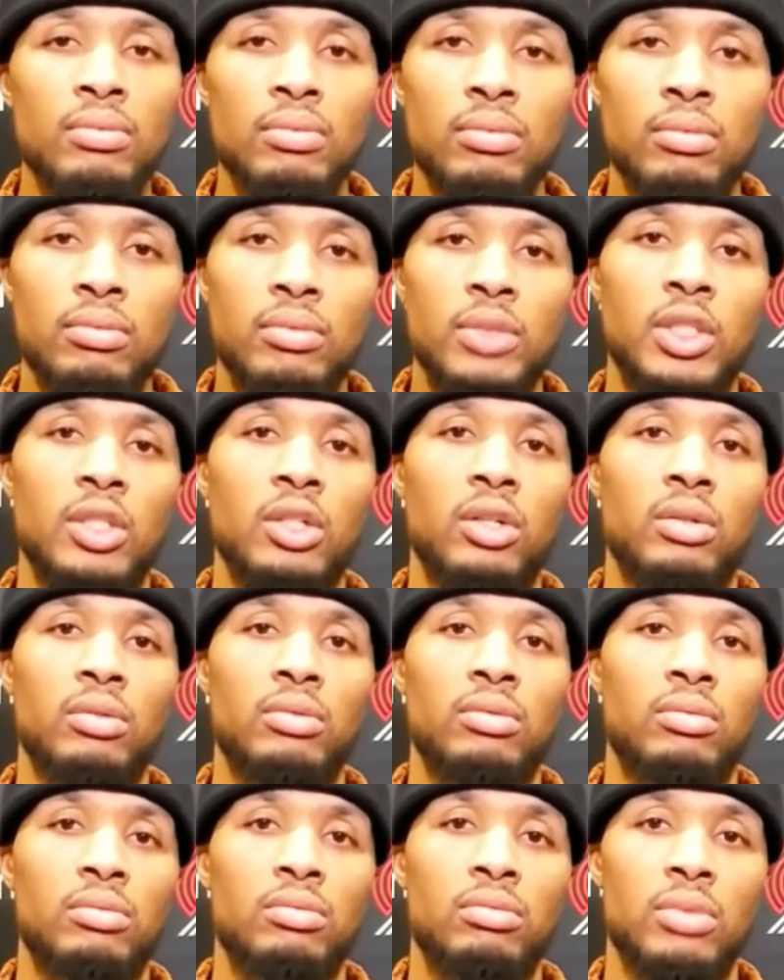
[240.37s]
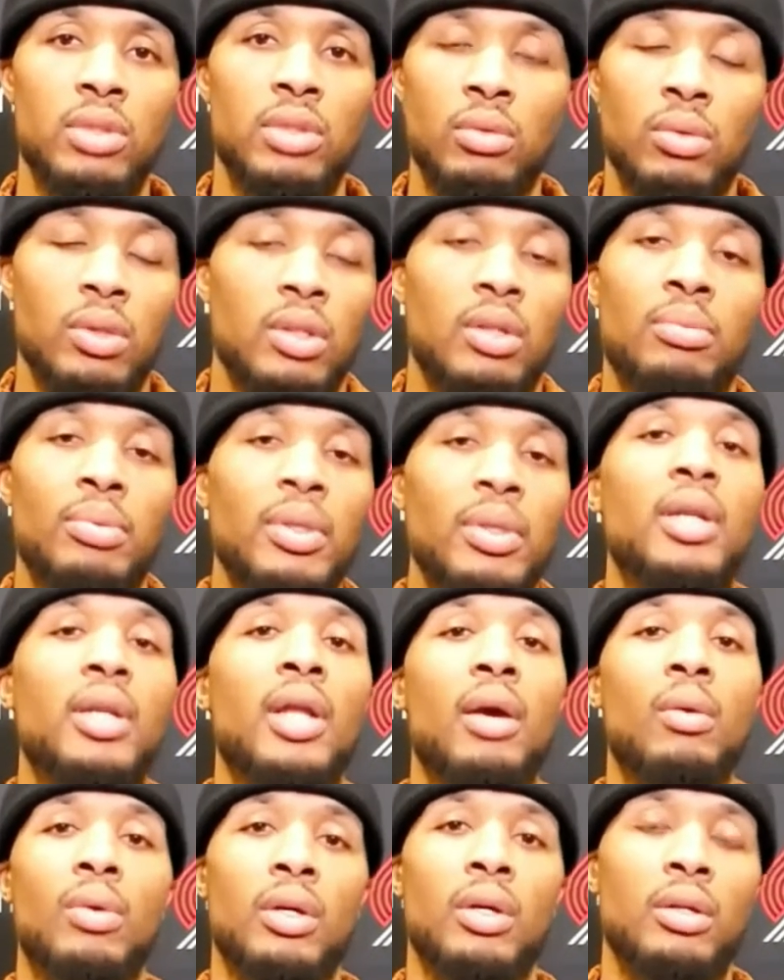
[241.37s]
you know, it wouldn't have been
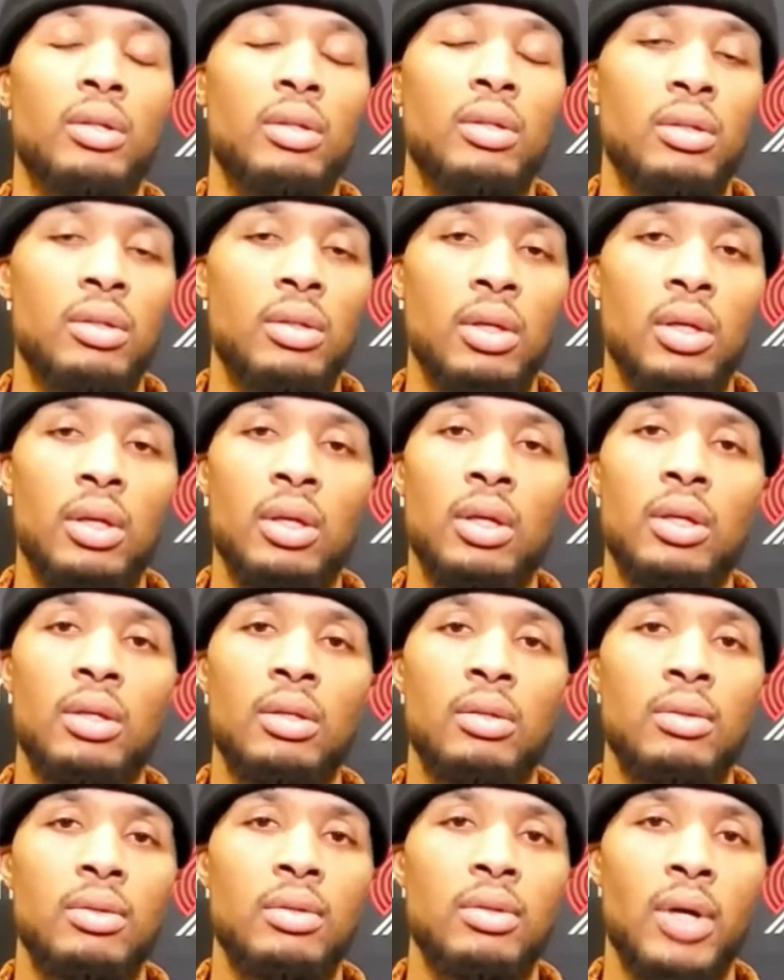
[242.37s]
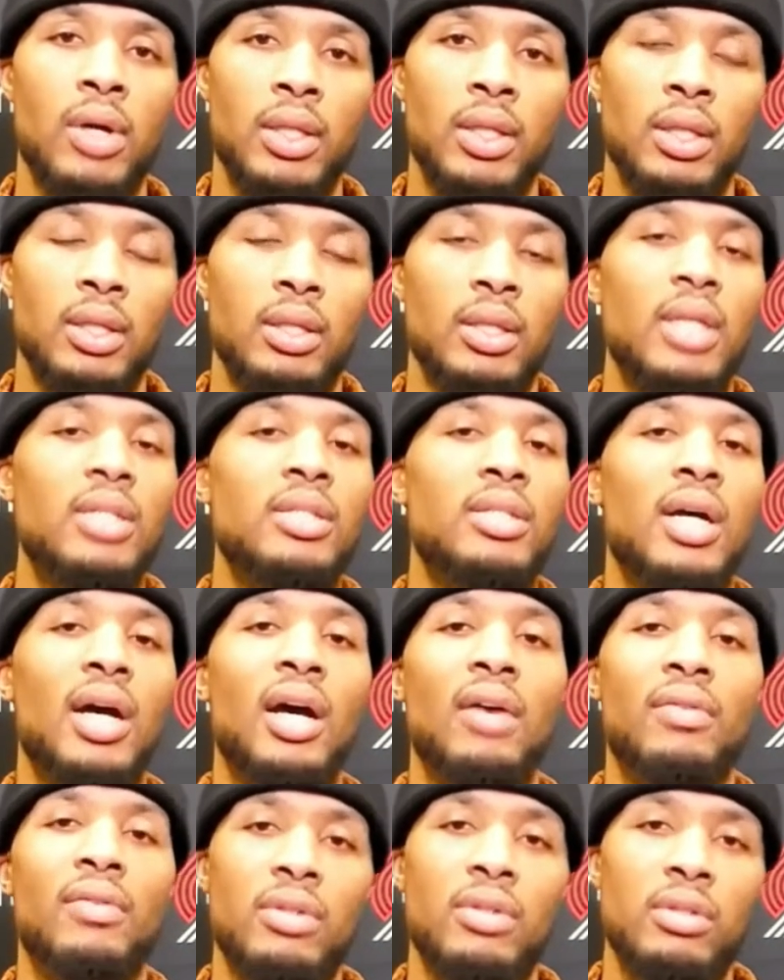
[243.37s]
that way. And, you know, I think that's the
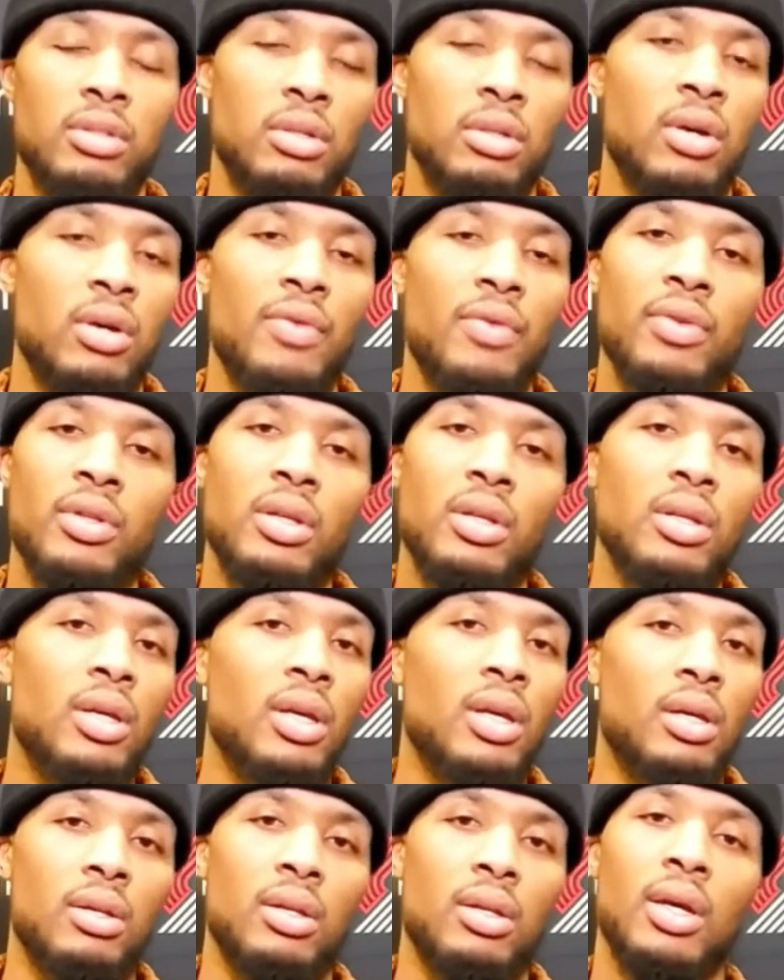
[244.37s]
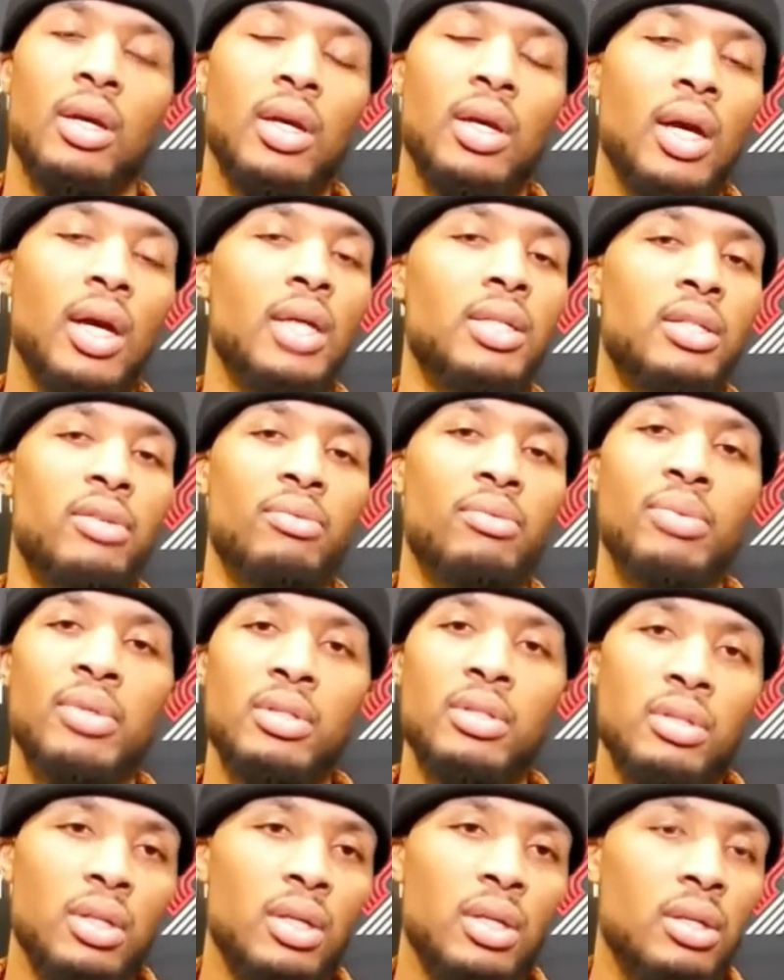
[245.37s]
obvious. So everything that guys have been
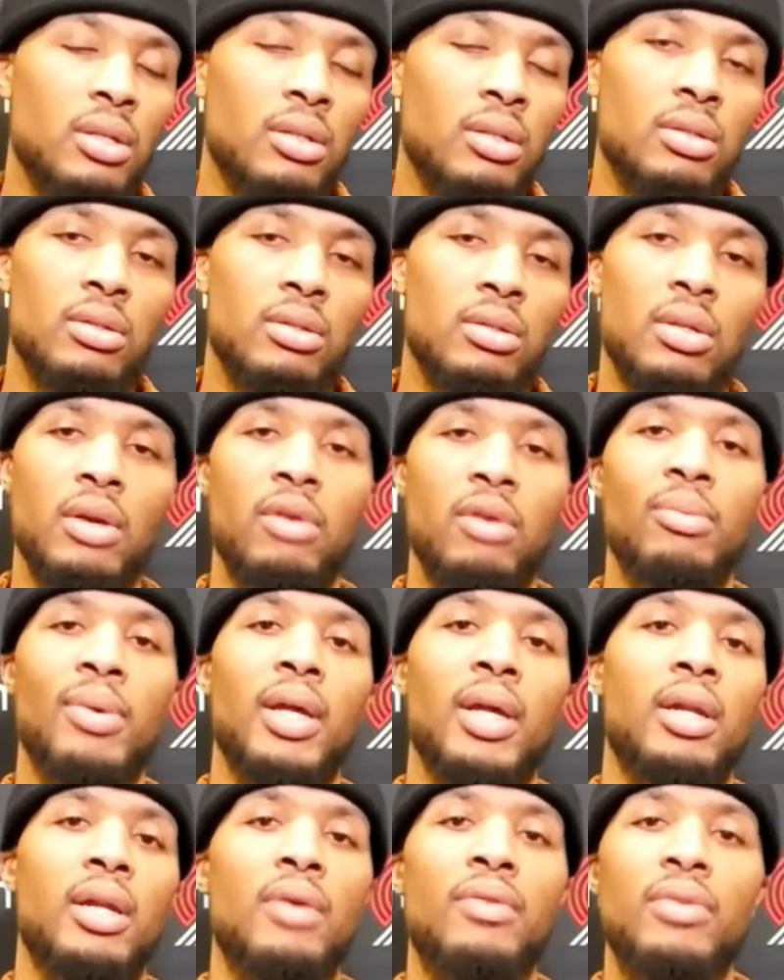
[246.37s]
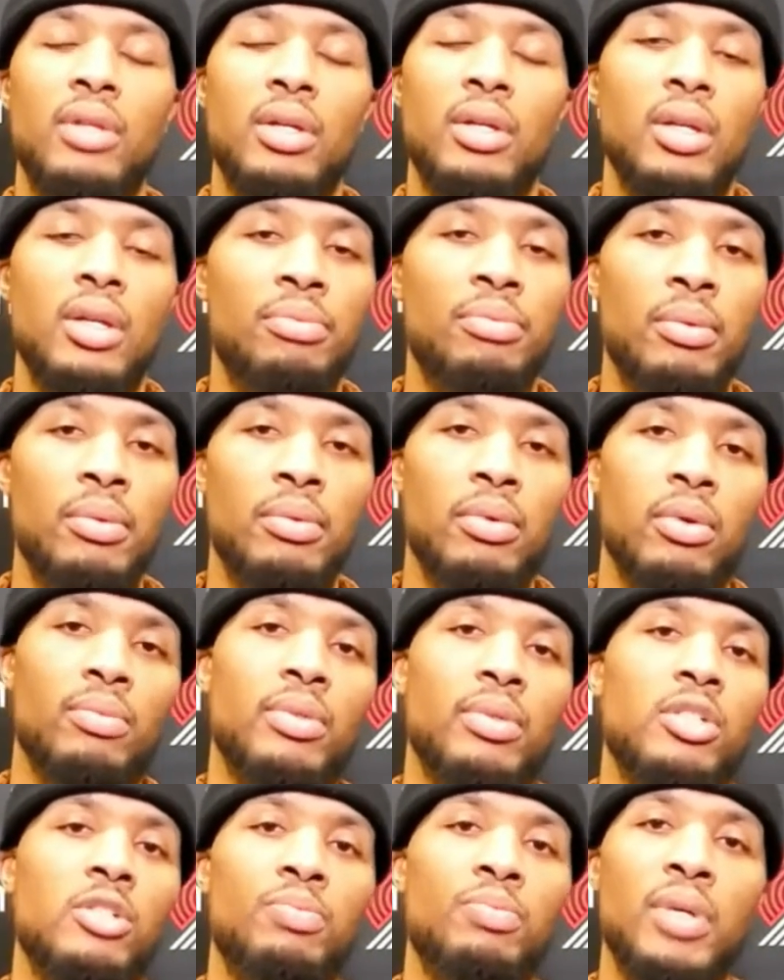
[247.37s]
saying, everything that people have
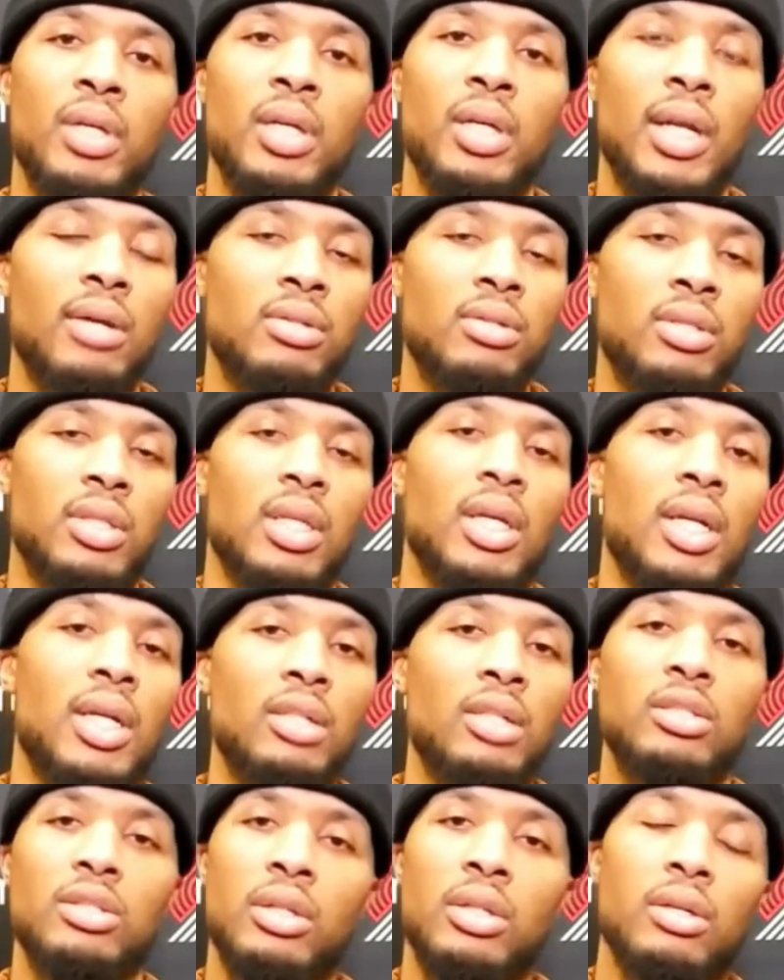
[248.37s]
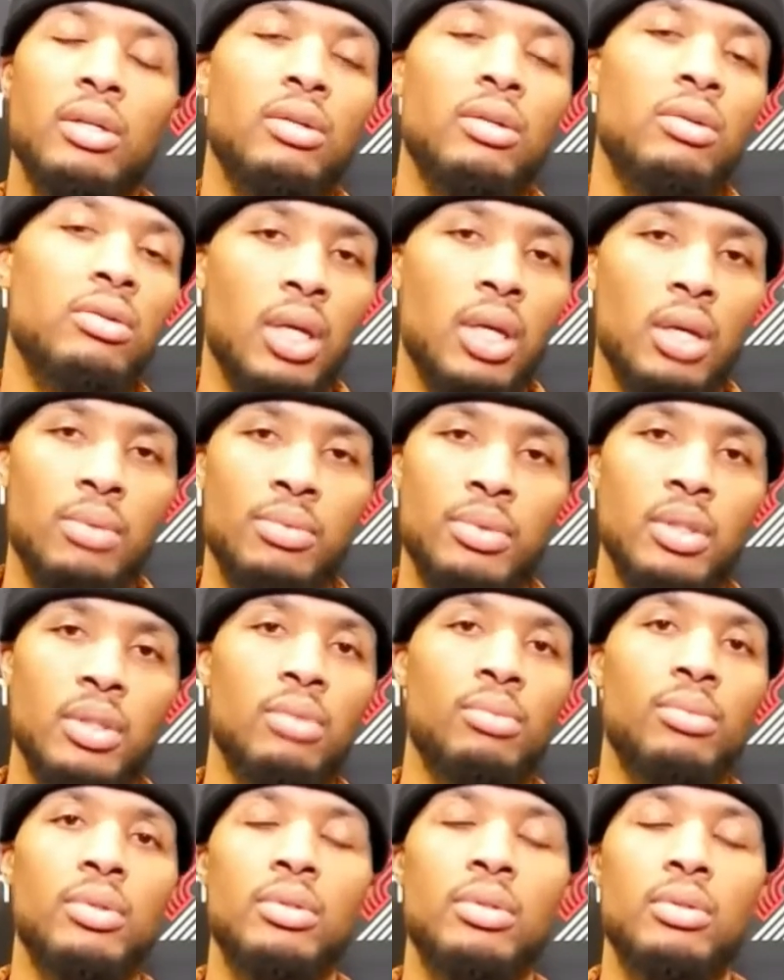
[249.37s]
been speaking out saying, I share those same
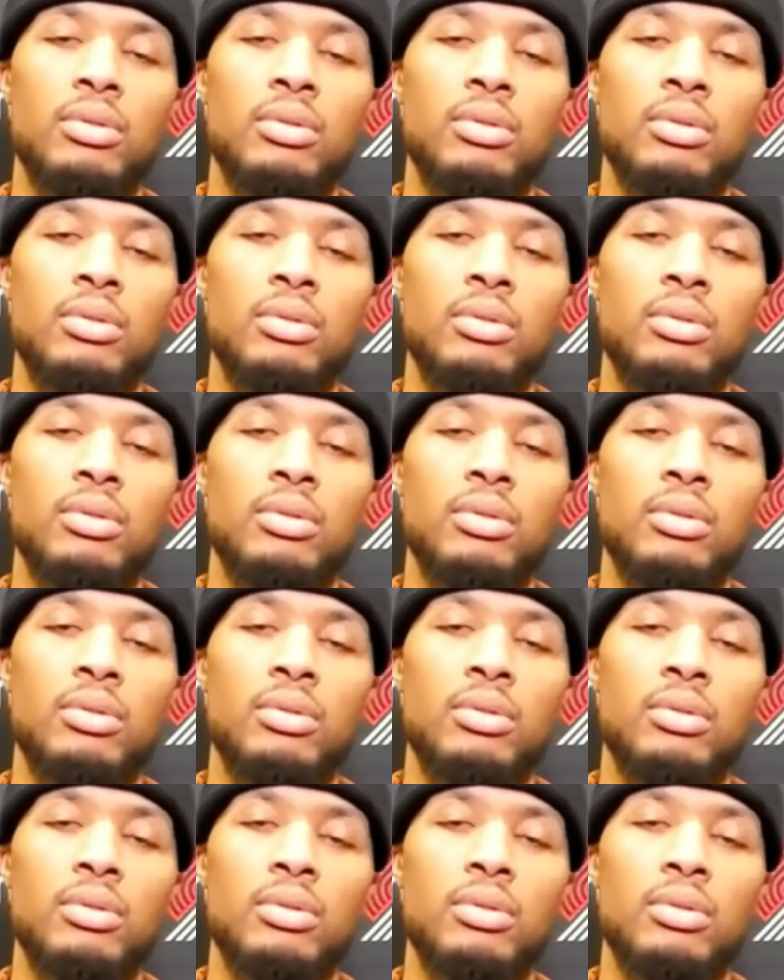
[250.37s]
sentiments.